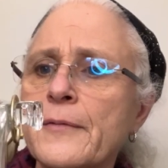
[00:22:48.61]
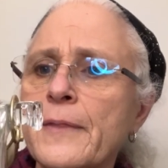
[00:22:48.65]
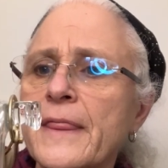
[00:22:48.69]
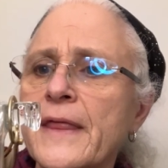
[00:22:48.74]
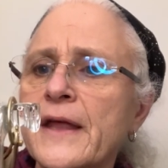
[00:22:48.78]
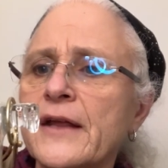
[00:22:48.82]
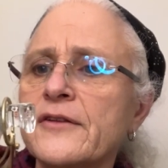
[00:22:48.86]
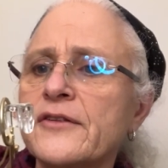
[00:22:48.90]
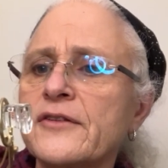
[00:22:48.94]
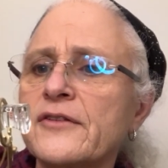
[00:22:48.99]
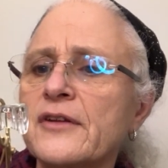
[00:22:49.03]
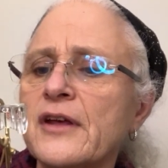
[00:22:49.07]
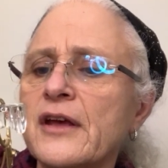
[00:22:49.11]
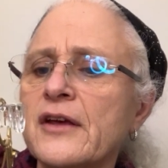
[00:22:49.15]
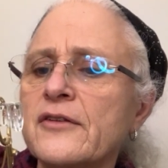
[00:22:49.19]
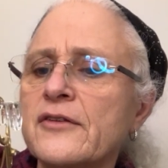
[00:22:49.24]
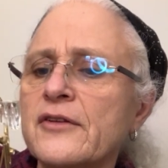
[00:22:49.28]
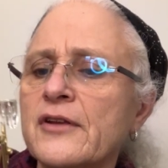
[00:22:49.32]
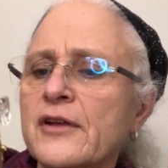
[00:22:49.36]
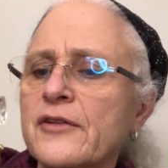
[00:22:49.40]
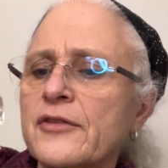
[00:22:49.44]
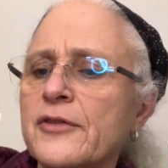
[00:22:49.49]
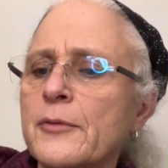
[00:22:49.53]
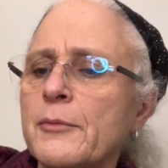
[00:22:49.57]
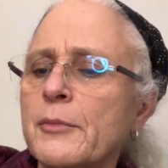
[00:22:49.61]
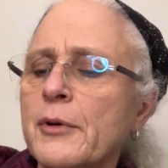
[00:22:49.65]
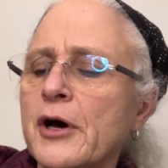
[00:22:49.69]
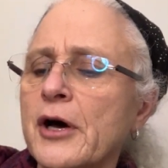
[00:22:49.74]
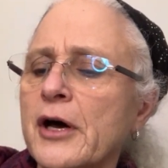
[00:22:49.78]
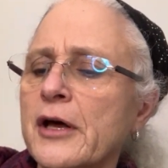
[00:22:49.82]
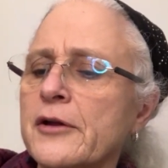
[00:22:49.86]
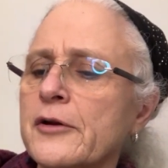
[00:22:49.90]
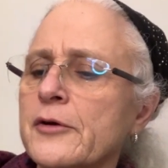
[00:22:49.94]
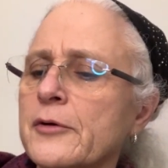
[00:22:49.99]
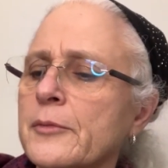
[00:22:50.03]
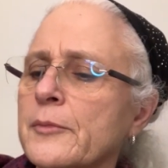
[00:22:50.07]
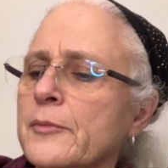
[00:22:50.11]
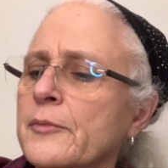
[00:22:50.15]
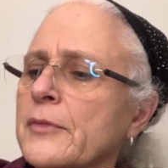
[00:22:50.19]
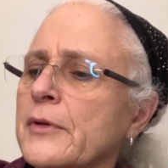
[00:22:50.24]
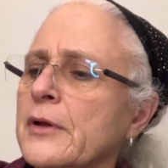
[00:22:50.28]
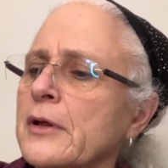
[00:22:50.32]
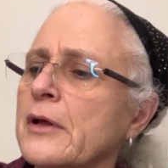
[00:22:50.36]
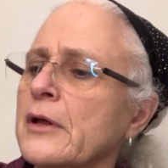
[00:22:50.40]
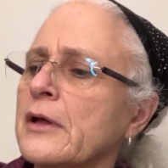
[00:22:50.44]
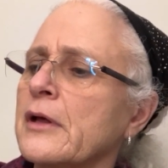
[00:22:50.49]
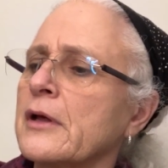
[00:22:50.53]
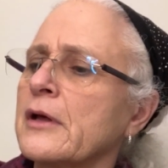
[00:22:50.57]
It says at the bottom,
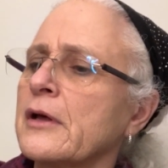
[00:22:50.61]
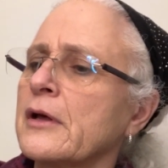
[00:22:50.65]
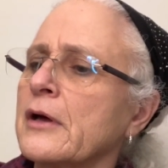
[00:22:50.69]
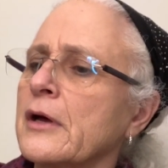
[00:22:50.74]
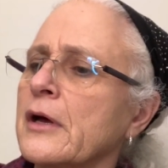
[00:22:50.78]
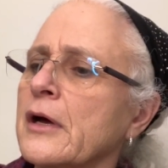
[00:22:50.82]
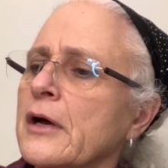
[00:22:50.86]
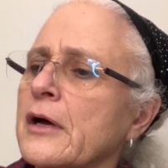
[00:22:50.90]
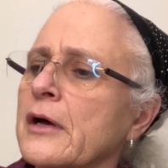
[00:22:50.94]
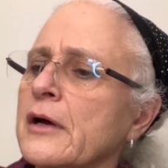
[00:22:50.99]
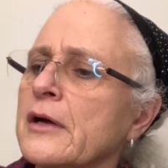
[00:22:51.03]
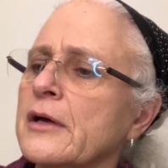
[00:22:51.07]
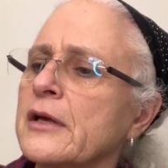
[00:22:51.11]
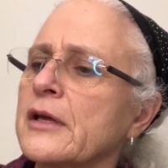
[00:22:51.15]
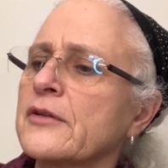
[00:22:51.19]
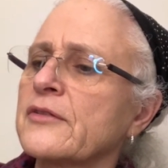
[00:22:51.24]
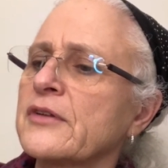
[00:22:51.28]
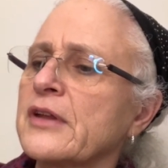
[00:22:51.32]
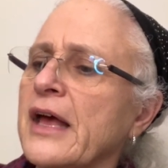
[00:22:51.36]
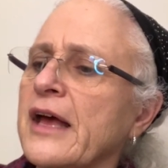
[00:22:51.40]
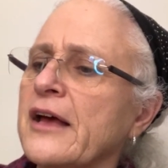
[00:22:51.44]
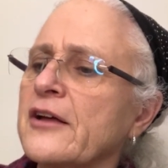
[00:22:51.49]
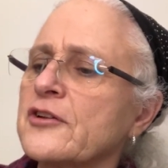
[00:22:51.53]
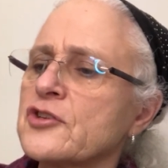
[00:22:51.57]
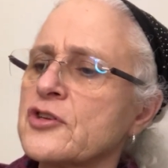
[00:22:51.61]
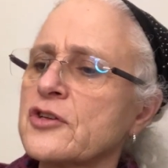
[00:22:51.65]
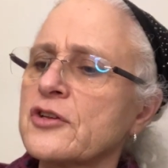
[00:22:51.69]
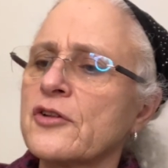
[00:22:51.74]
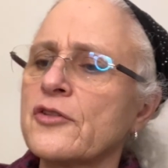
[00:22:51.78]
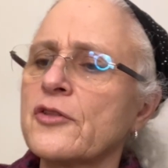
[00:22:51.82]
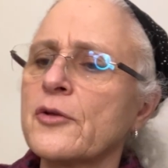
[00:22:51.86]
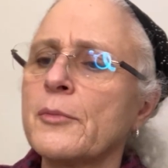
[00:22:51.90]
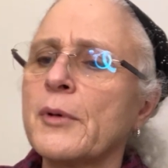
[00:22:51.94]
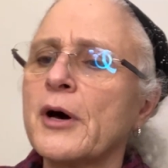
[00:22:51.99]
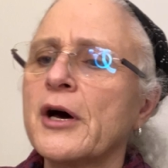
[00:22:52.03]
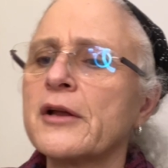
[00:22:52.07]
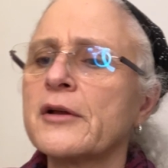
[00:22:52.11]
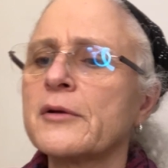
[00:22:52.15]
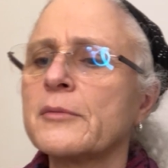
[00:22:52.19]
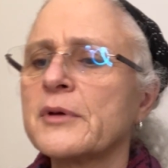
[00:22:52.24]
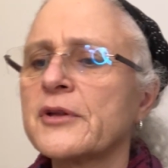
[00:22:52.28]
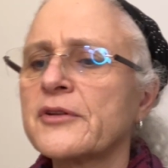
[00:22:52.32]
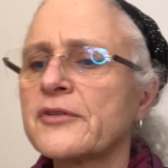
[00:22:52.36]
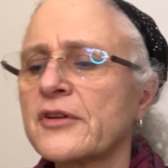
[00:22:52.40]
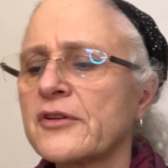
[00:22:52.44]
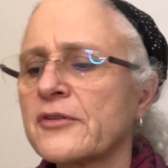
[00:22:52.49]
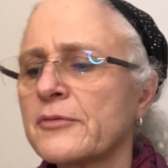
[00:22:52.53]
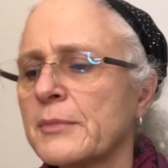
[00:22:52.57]
it's etched in the bottom, it
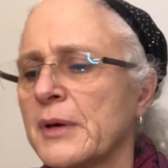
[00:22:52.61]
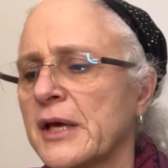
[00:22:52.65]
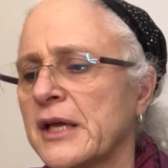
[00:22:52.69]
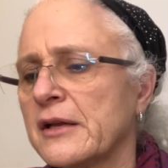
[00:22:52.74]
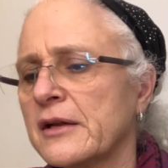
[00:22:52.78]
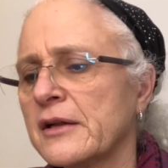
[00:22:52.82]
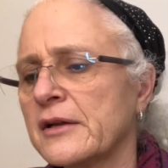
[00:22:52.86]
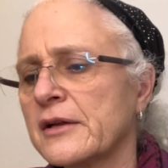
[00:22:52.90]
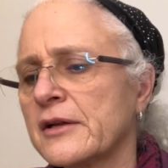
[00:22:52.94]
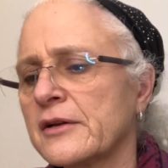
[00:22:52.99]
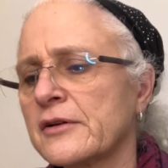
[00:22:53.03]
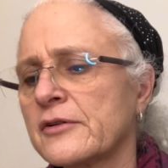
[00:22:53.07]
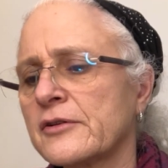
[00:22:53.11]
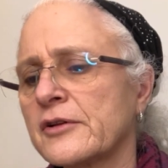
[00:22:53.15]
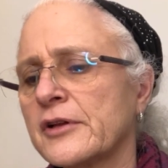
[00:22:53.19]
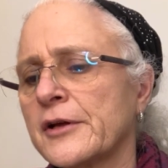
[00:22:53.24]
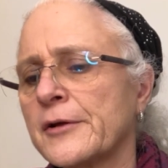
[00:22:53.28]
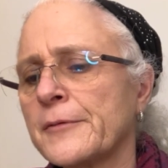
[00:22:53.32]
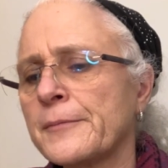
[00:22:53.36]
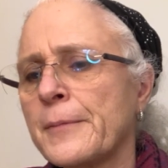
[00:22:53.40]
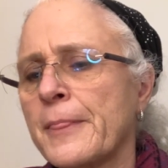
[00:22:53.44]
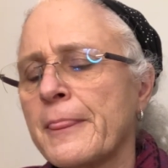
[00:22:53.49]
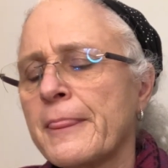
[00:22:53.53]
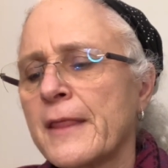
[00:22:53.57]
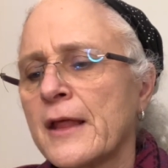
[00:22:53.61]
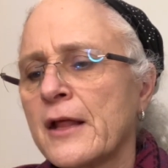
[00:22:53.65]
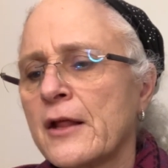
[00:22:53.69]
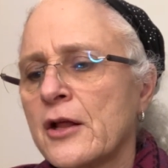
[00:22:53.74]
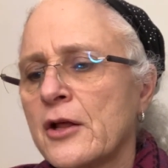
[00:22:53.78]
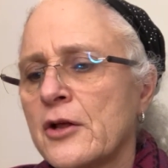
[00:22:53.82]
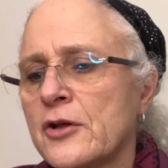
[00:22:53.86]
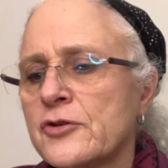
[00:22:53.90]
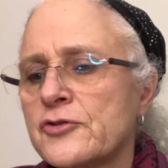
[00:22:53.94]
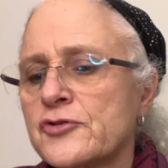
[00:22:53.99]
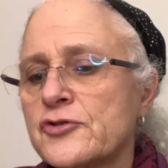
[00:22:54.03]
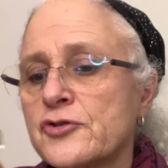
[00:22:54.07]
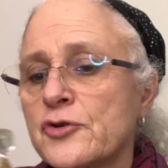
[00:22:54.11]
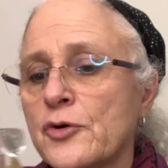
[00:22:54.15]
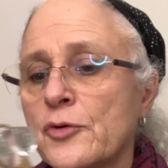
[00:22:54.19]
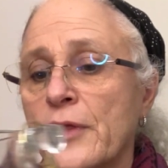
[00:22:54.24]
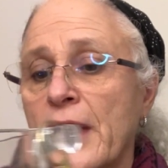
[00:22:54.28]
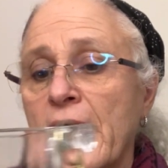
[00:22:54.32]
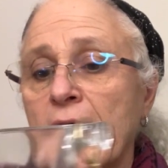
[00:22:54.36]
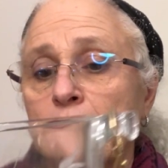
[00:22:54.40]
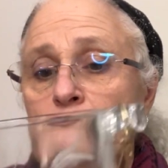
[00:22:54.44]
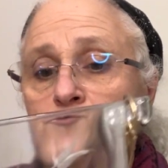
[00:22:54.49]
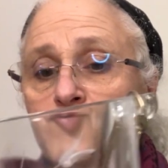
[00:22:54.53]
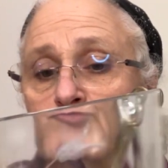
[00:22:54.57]
says made in Italy. So
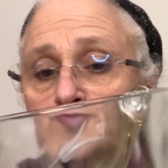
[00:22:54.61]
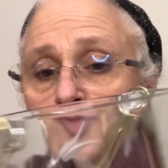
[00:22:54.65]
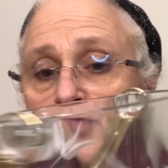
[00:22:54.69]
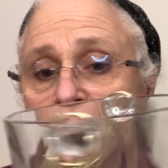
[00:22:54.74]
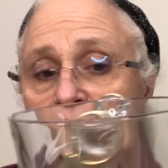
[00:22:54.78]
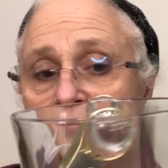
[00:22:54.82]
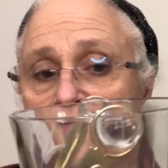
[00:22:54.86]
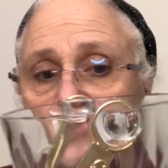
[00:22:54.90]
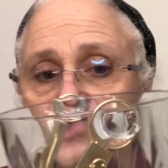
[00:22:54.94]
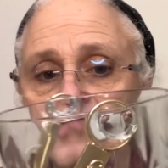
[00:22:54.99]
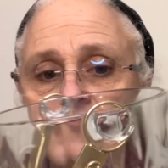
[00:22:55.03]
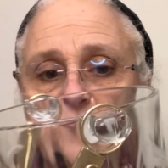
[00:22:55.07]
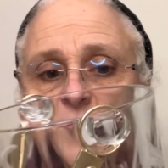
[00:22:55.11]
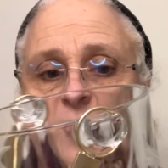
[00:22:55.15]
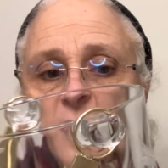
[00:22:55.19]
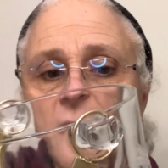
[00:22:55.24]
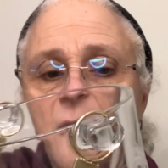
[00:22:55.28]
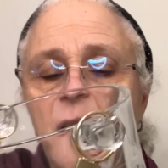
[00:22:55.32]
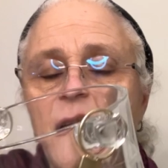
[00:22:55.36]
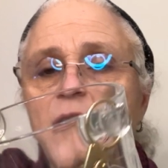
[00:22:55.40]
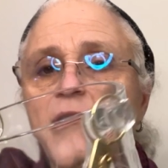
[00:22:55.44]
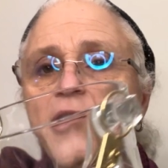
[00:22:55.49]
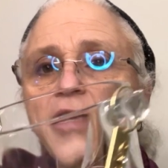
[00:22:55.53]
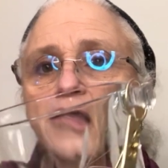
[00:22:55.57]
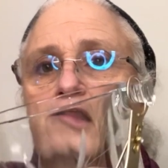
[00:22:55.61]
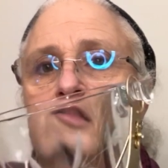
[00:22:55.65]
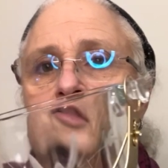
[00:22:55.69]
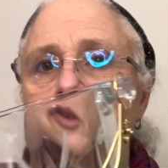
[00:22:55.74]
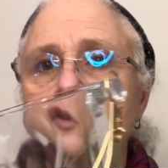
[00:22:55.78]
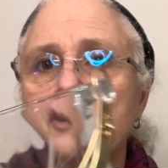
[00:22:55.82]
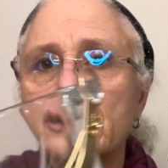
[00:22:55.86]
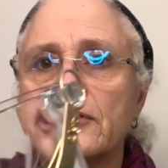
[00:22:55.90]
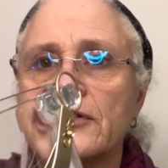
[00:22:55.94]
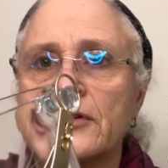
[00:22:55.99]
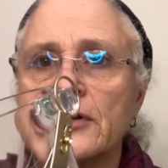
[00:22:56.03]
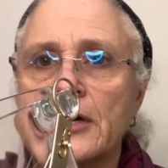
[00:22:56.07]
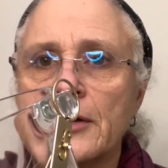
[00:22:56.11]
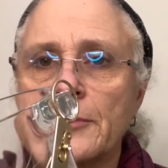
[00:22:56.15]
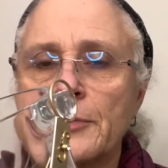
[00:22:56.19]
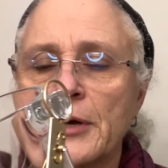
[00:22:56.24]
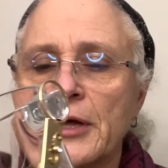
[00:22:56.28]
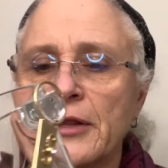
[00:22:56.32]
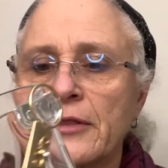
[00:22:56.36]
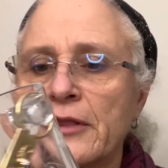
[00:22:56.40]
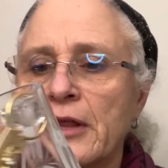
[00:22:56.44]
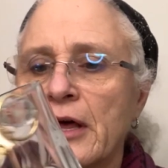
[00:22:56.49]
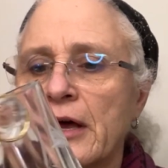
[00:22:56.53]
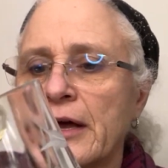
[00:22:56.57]
that was really exciting. I looked it up
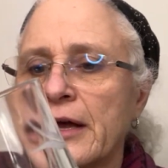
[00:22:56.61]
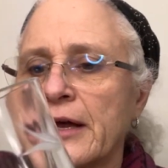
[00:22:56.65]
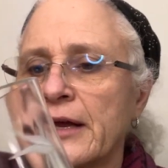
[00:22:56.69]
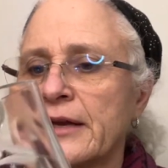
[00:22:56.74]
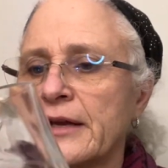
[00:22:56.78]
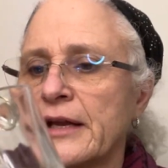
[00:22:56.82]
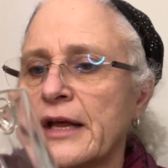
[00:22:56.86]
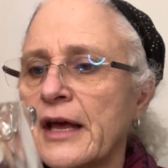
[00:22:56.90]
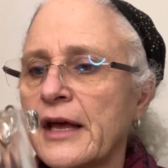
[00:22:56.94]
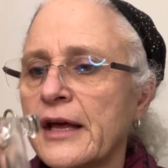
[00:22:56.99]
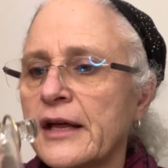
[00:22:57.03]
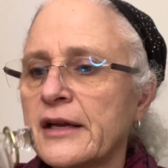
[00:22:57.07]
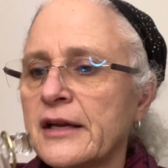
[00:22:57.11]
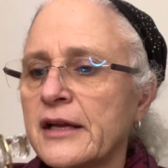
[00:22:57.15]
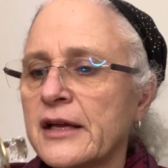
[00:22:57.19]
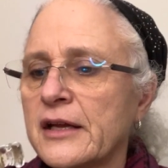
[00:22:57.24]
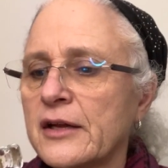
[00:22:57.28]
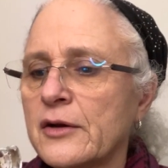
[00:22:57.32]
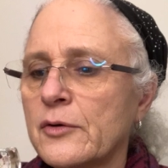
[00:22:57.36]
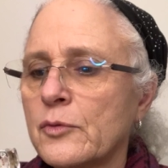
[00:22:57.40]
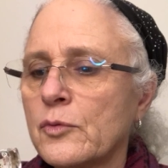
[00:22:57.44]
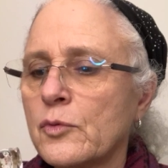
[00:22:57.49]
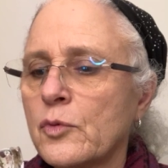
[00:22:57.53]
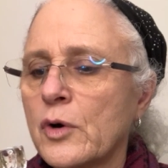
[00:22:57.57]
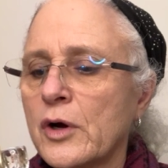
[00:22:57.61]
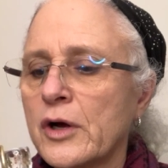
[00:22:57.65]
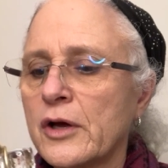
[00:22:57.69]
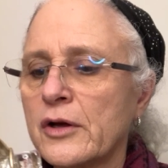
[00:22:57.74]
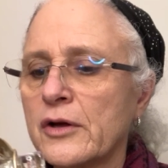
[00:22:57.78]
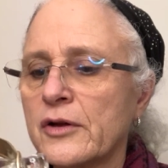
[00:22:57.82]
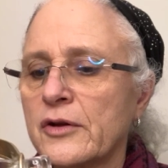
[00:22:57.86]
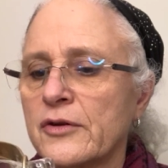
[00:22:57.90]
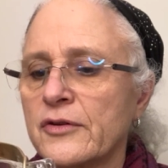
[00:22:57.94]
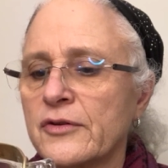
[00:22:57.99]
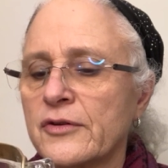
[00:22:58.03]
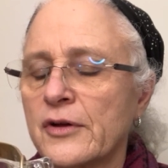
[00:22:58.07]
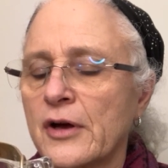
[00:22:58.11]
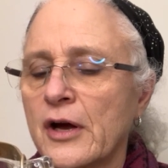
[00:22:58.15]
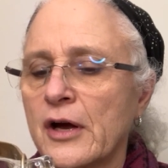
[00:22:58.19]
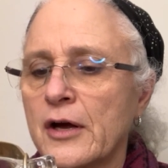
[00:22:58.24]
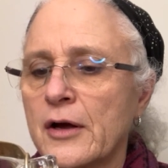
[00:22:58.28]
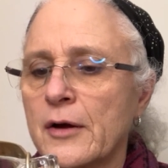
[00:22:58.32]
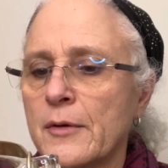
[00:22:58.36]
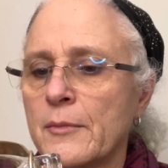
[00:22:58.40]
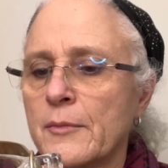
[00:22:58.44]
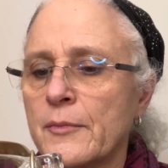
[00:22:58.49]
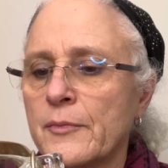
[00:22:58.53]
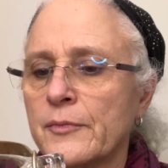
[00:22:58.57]
online, and it was
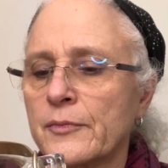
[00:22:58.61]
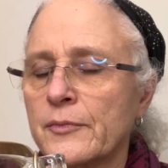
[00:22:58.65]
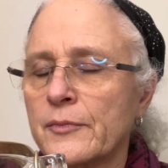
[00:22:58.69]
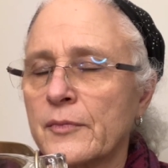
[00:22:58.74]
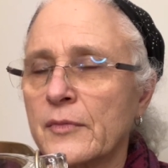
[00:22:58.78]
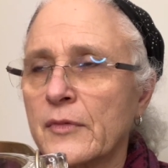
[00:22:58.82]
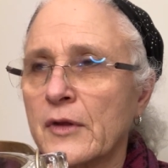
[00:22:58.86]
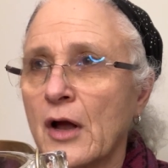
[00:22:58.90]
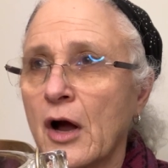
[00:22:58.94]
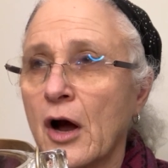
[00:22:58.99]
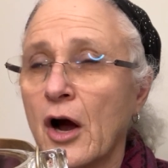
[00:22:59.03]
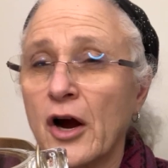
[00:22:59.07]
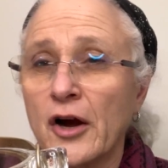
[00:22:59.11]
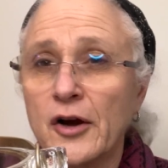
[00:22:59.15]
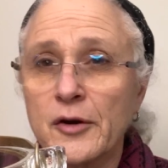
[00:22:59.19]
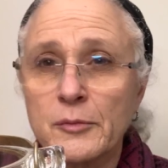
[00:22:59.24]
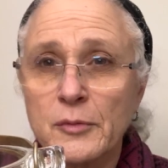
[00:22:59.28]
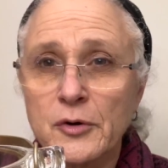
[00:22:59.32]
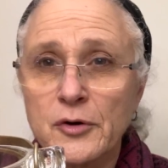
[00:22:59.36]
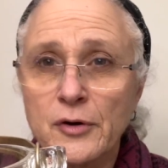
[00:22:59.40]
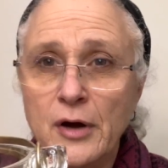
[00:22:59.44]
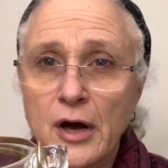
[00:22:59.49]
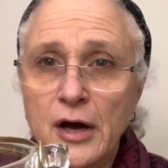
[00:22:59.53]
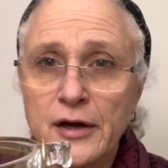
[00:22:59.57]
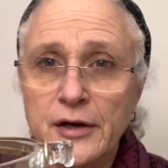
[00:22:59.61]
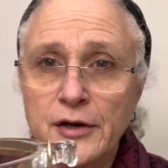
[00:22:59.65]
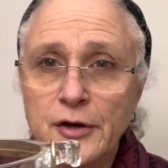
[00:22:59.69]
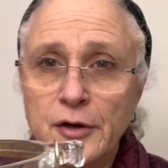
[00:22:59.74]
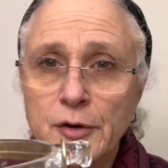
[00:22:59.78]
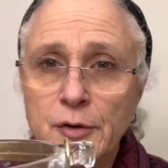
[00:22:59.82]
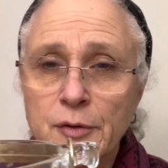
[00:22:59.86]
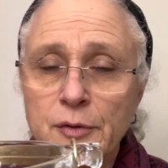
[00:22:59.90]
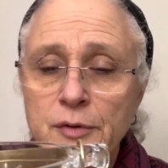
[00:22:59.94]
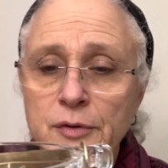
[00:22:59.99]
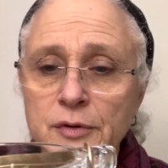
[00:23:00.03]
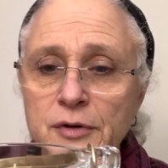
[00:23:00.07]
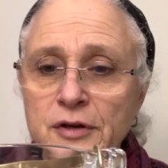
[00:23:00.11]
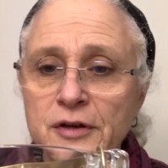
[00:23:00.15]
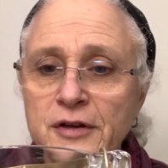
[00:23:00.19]
Art Murano.